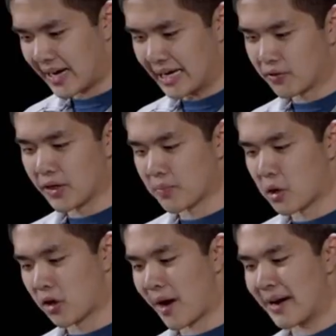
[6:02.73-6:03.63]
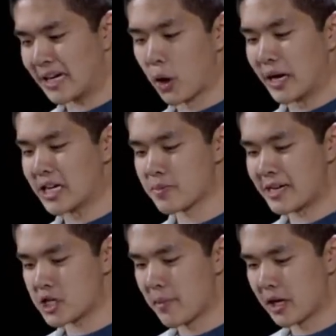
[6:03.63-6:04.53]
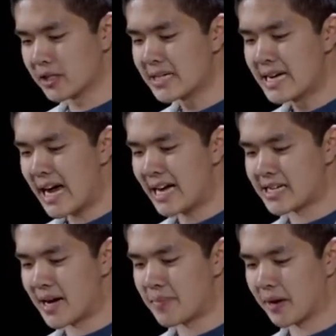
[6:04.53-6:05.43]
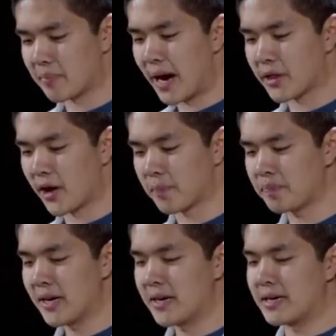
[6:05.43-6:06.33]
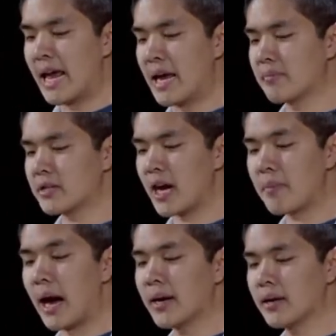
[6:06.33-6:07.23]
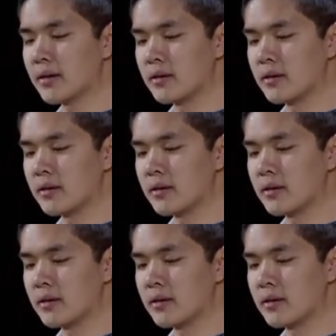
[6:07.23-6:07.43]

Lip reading: I can run the program by going into my terminal and typing python name.py.